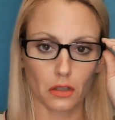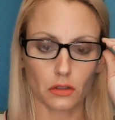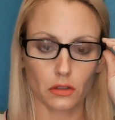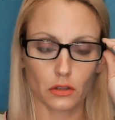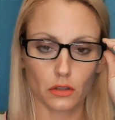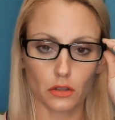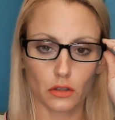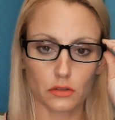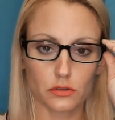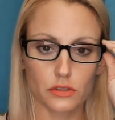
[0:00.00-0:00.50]

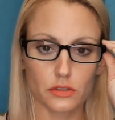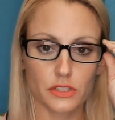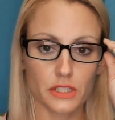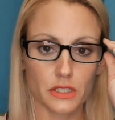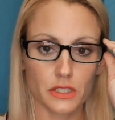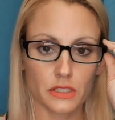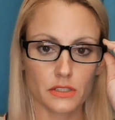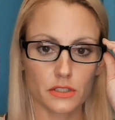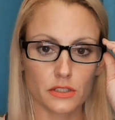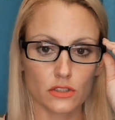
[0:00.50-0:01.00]

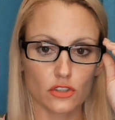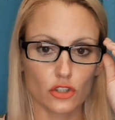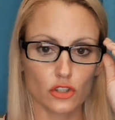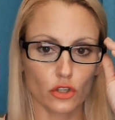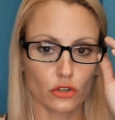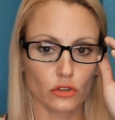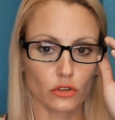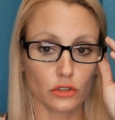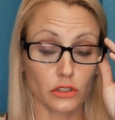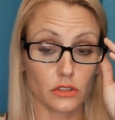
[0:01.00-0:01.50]
citizen
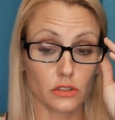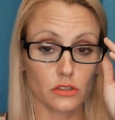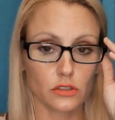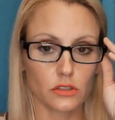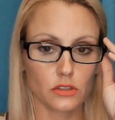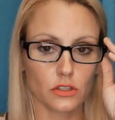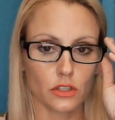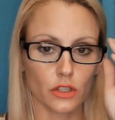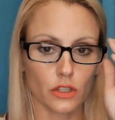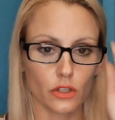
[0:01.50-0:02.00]
journalist, you
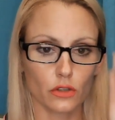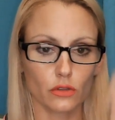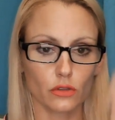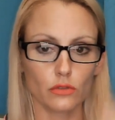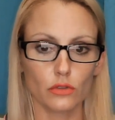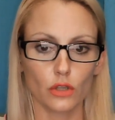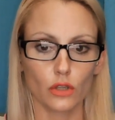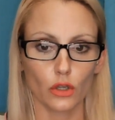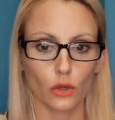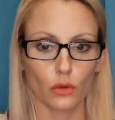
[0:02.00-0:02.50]
know?
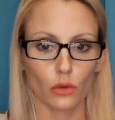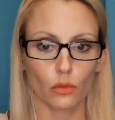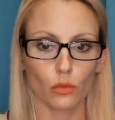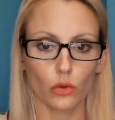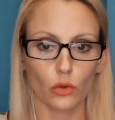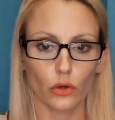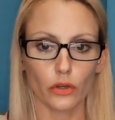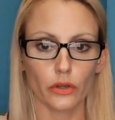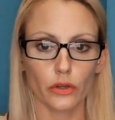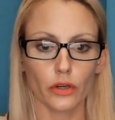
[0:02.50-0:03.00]
Were
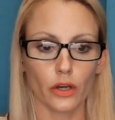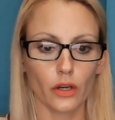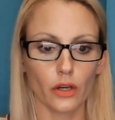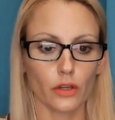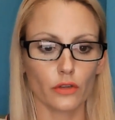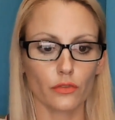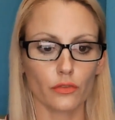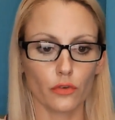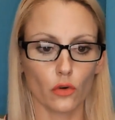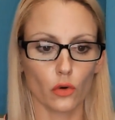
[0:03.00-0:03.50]
it not
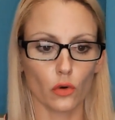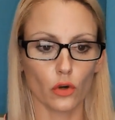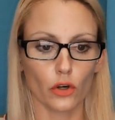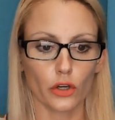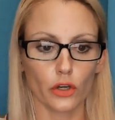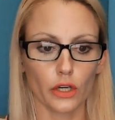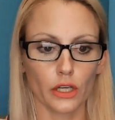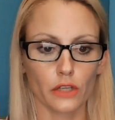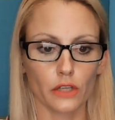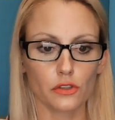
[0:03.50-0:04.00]
for
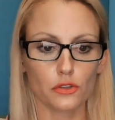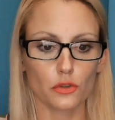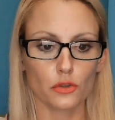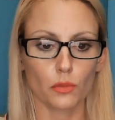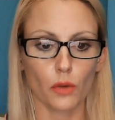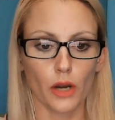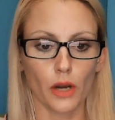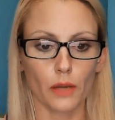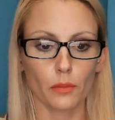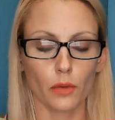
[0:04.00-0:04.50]
Andrew
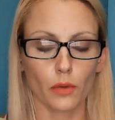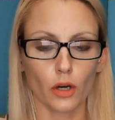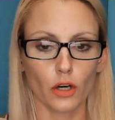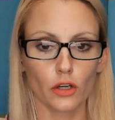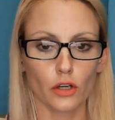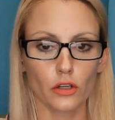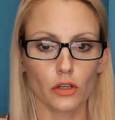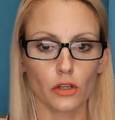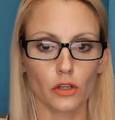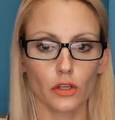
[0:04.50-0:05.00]
Breitbart
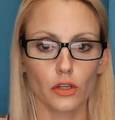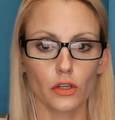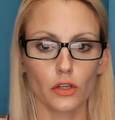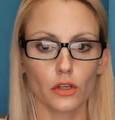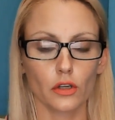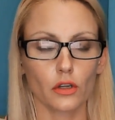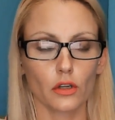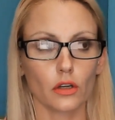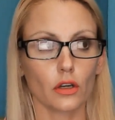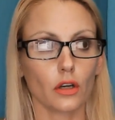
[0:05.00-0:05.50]

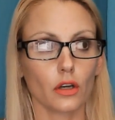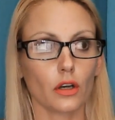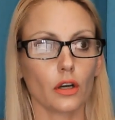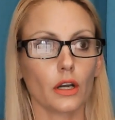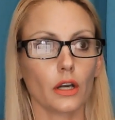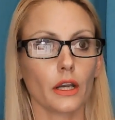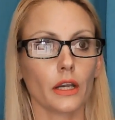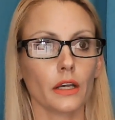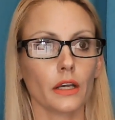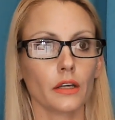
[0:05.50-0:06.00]

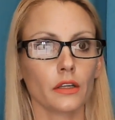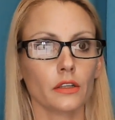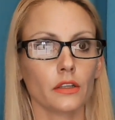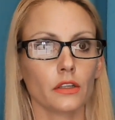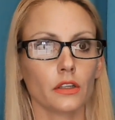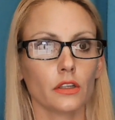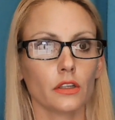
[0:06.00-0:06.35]
and